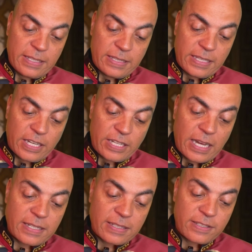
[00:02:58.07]
they are
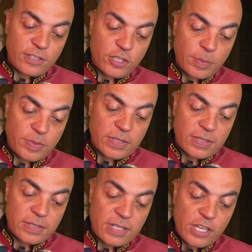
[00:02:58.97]
not the
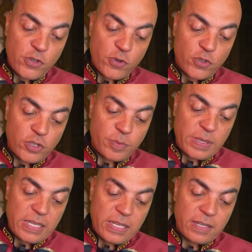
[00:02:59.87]
ships you should
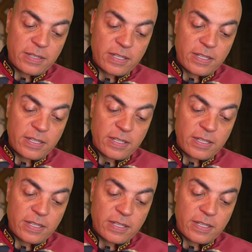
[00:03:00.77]
be